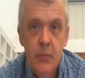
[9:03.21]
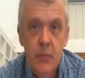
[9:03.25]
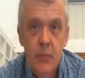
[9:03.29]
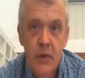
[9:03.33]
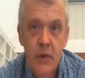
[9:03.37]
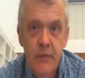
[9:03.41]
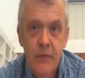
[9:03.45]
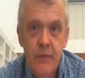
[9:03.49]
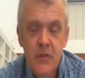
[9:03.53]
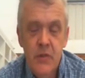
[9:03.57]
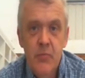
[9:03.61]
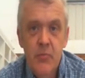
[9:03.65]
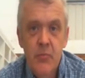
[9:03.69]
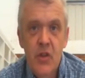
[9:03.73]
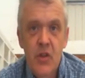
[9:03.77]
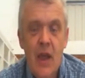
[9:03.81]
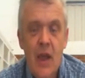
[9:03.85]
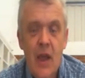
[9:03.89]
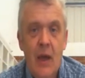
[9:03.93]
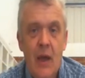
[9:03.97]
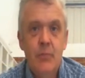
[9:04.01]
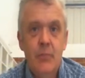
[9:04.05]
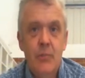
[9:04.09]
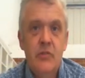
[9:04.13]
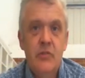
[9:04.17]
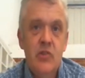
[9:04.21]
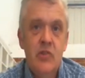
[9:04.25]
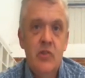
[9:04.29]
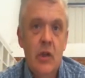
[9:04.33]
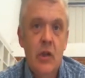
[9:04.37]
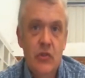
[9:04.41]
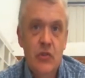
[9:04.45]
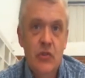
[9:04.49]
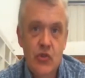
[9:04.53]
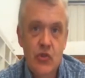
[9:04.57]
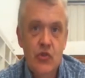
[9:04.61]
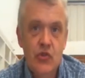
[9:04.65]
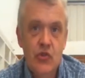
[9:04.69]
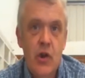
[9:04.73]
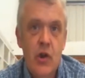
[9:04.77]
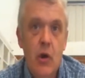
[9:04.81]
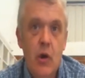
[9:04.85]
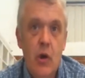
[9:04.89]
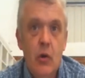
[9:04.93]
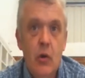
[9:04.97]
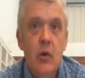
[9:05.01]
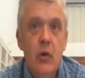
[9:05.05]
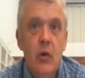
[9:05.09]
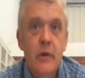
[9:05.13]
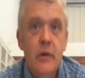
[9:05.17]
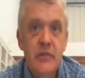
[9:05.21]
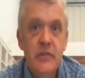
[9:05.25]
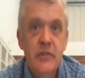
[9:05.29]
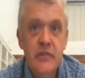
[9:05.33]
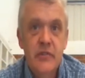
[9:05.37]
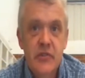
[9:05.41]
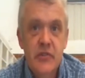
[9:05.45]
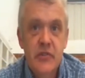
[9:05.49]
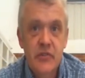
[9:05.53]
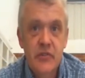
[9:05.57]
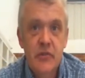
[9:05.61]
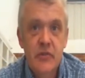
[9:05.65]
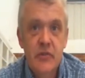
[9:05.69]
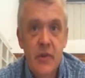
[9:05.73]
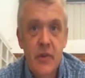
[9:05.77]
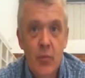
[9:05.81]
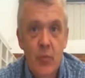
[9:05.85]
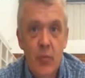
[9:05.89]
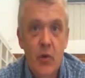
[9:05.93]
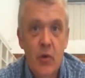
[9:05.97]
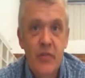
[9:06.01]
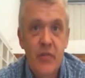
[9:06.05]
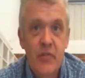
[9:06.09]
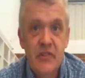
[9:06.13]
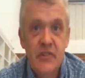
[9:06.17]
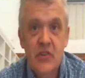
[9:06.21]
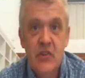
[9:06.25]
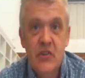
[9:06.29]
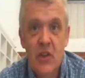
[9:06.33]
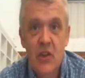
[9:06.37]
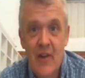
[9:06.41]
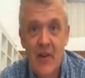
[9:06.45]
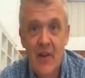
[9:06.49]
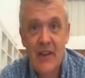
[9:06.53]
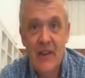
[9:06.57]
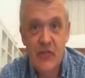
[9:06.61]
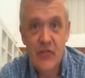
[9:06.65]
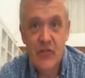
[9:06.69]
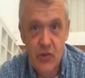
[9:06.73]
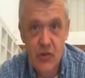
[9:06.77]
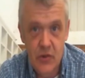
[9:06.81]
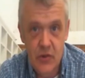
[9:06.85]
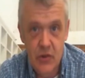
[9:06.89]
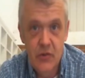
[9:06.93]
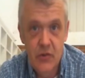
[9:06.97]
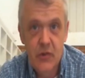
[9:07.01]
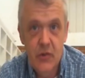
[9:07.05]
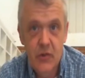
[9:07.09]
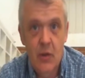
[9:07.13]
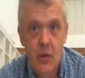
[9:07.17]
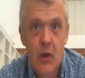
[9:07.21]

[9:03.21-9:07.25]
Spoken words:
But if something happens like a stroke, which is a cerebrovascular accident,